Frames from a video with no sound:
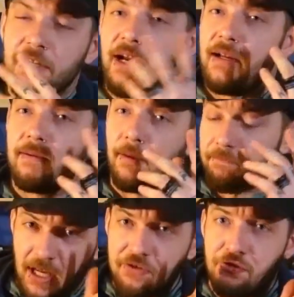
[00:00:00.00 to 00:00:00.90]
yeah, that
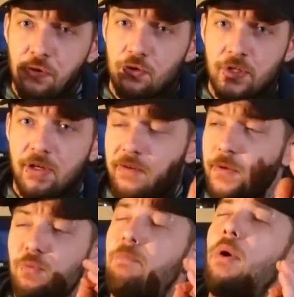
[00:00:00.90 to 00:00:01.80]
had just enough.
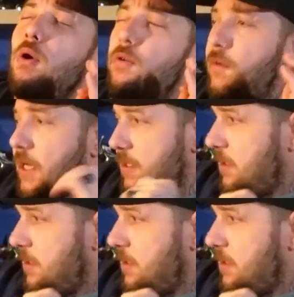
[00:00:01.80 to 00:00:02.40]
It was perfect.